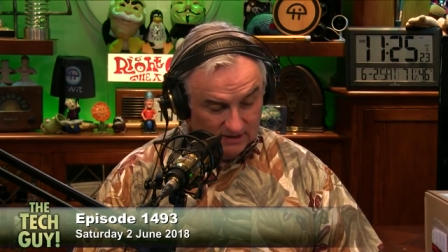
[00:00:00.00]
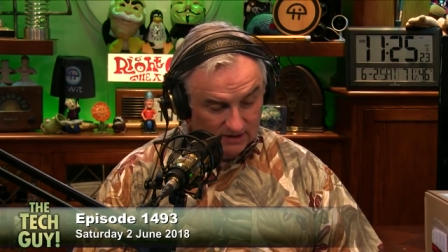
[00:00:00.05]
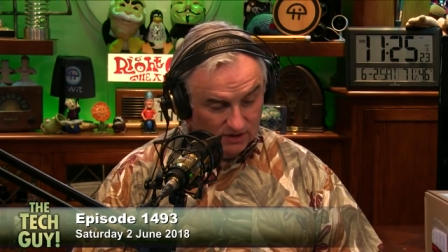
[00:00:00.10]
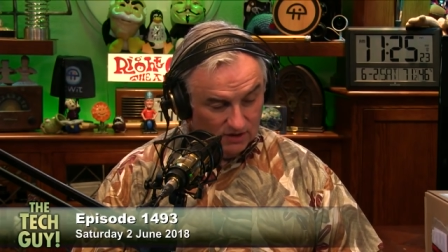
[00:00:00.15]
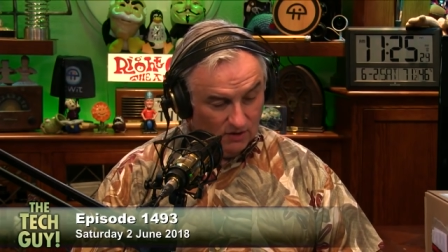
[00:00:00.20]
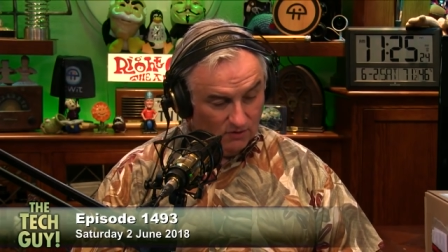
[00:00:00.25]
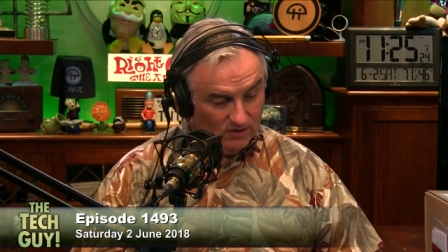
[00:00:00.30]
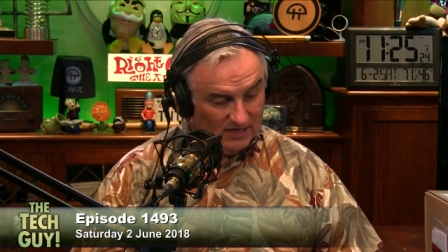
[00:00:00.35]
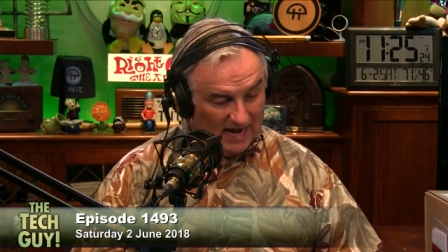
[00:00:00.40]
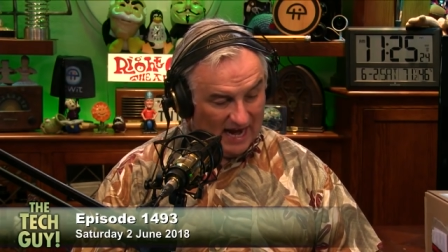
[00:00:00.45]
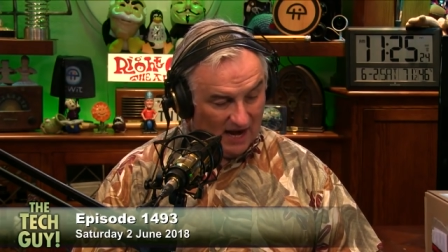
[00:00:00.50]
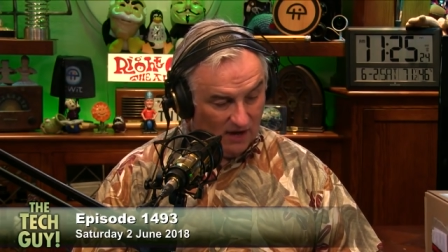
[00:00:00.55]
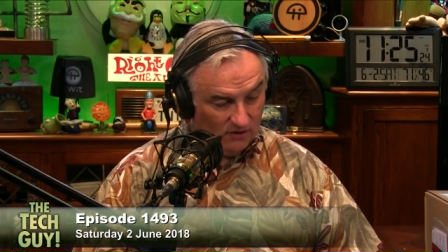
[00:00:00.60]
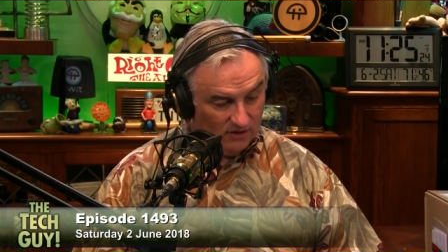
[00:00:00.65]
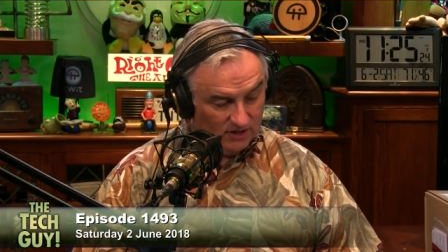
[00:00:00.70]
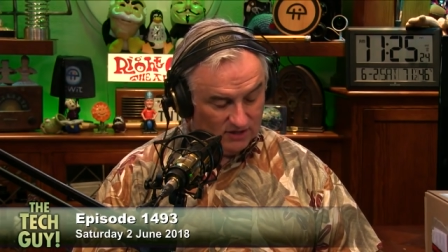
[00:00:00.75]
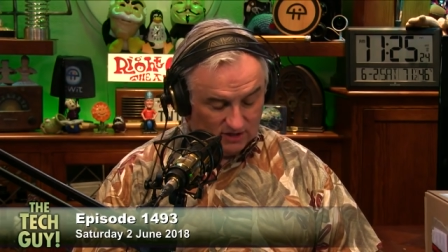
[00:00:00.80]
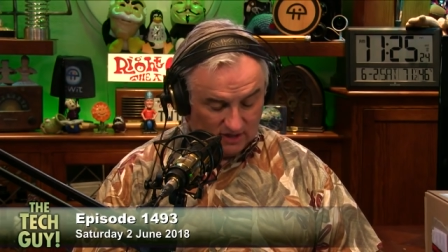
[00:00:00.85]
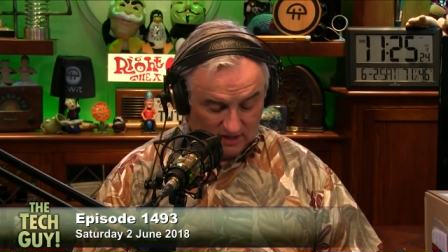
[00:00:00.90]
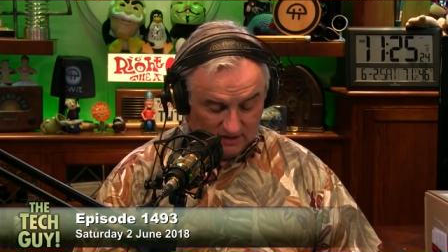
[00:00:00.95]
No
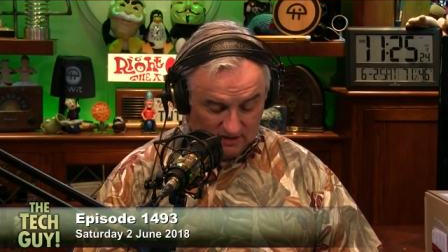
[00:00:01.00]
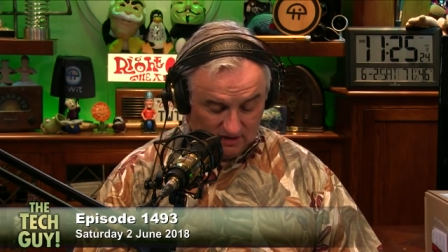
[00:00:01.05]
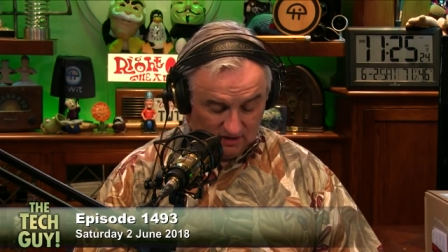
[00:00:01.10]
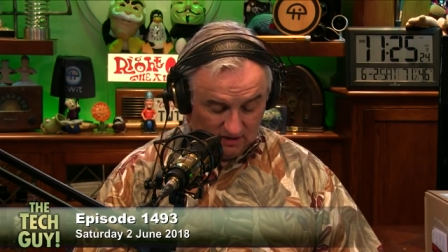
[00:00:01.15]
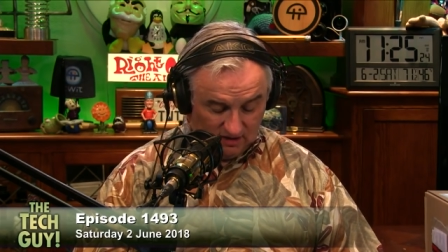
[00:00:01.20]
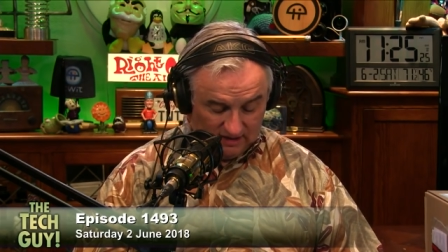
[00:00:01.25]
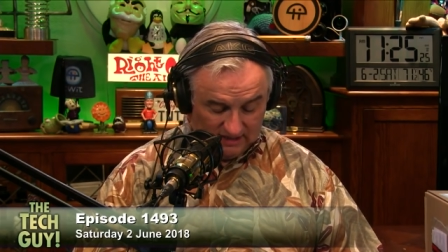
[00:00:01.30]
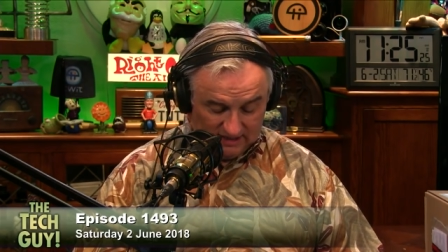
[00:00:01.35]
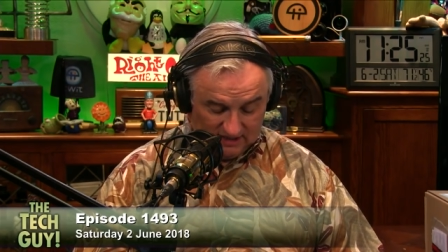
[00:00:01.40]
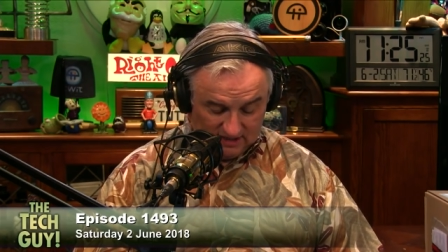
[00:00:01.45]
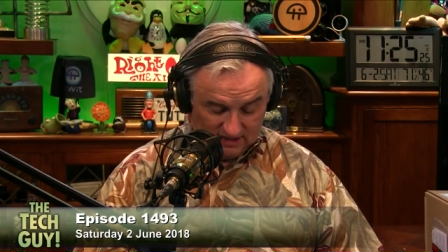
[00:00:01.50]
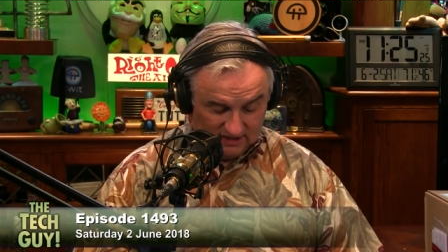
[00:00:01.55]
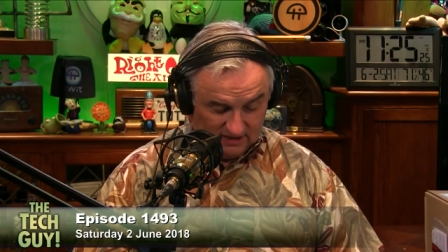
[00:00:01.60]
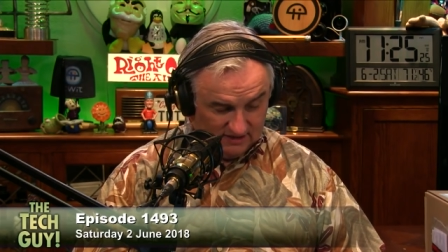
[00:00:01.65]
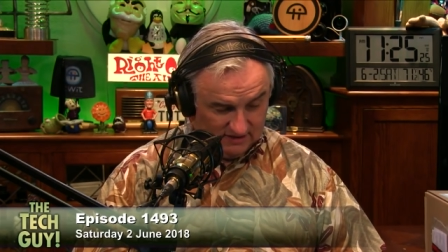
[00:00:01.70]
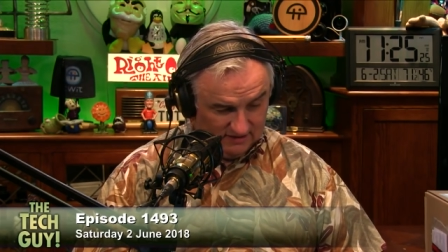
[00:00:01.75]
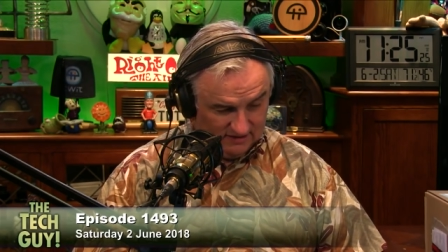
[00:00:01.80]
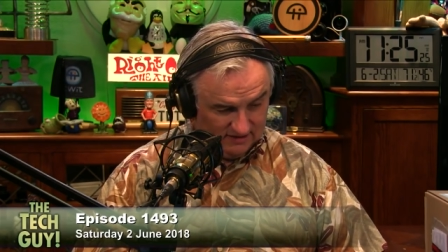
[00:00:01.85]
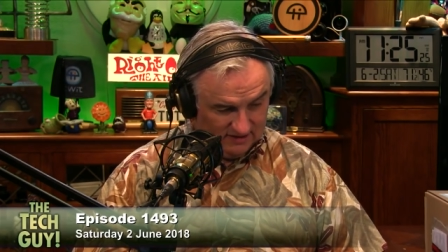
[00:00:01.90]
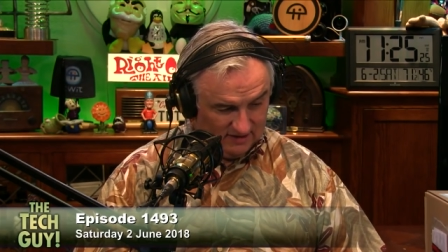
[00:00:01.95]
doubt it's on their list
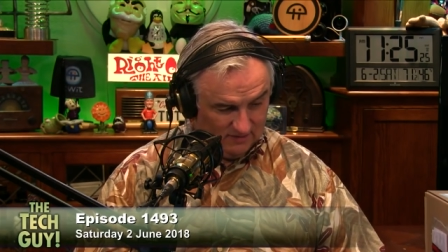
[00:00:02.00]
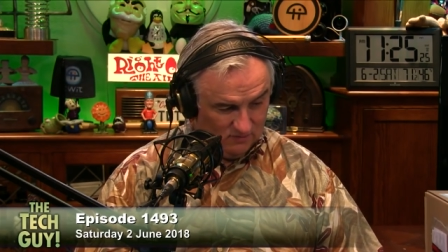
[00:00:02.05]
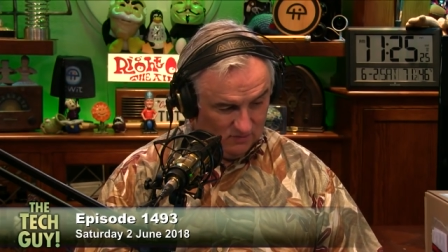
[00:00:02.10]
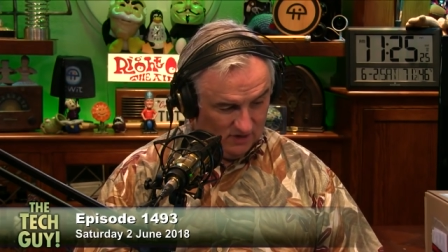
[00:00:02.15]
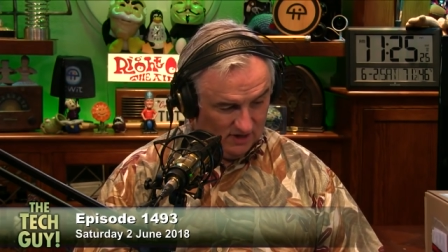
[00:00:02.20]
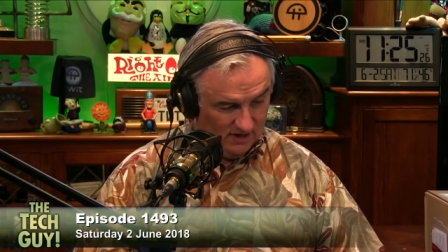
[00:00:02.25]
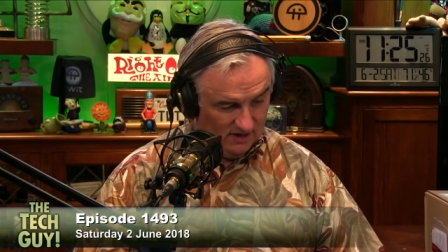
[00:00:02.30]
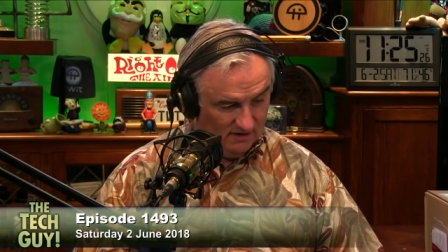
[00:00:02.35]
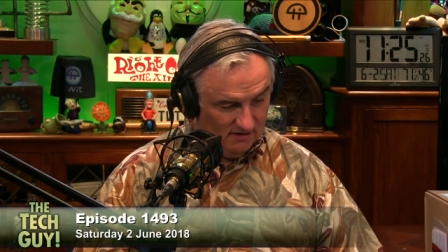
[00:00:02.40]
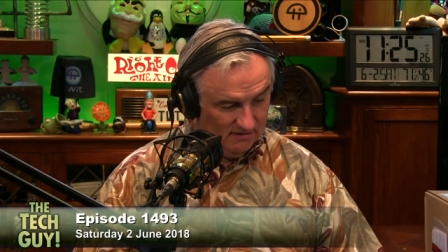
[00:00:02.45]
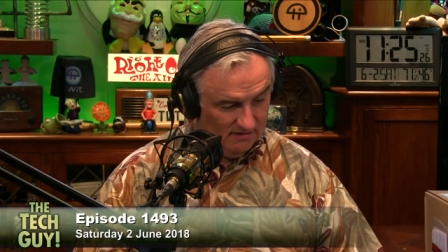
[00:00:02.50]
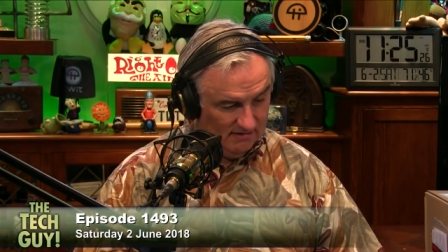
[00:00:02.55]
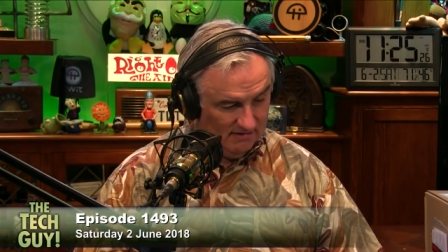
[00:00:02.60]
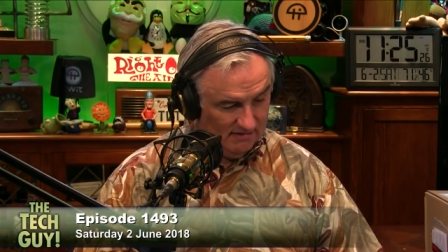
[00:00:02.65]
somewhere.